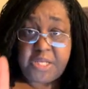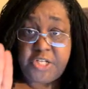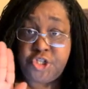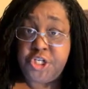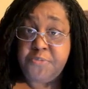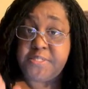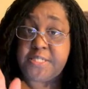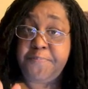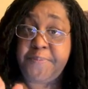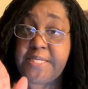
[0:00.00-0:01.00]
She was
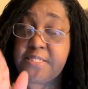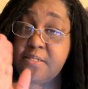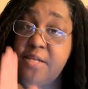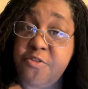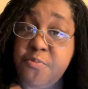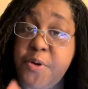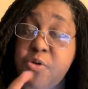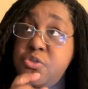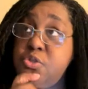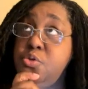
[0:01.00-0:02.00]
up against another
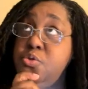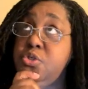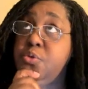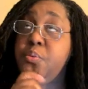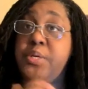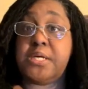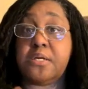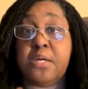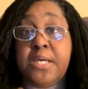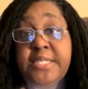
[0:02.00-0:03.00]
person whose
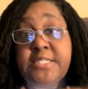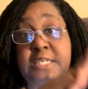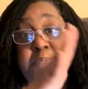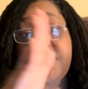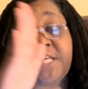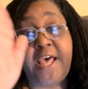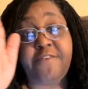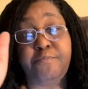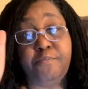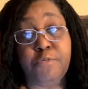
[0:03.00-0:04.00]
career seems to
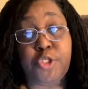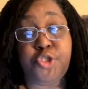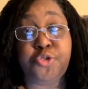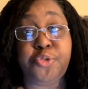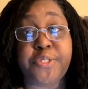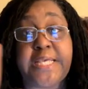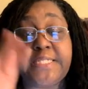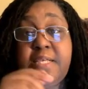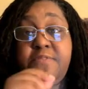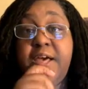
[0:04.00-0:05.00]
have matured
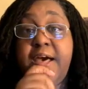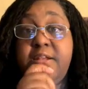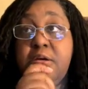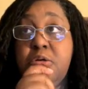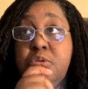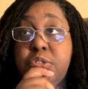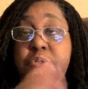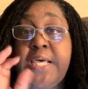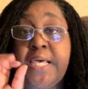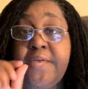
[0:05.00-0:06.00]
as they've gotten older.
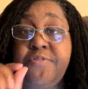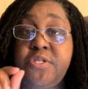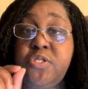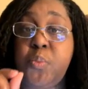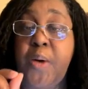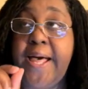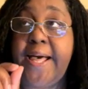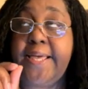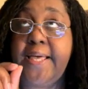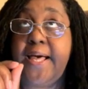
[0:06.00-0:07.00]
And this is
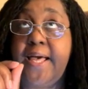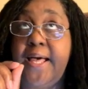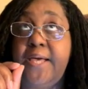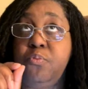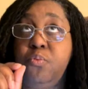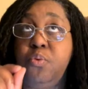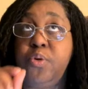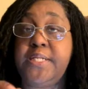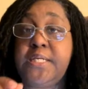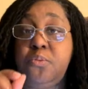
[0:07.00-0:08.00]
why I
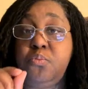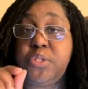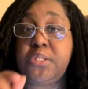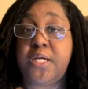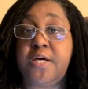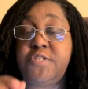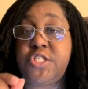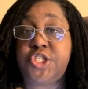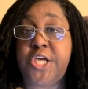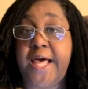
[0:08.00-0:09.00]
really would love to
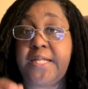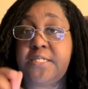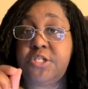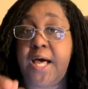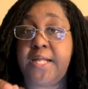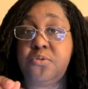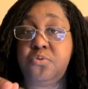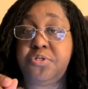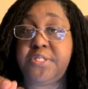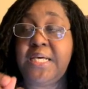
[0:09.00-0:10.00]
challenge
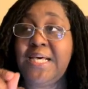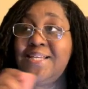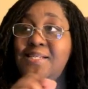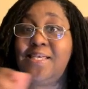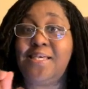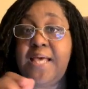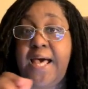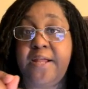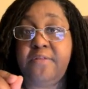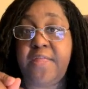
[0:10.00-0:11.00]
Hollywood to get
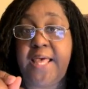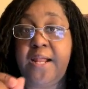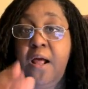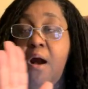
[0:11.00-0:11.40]
out of that.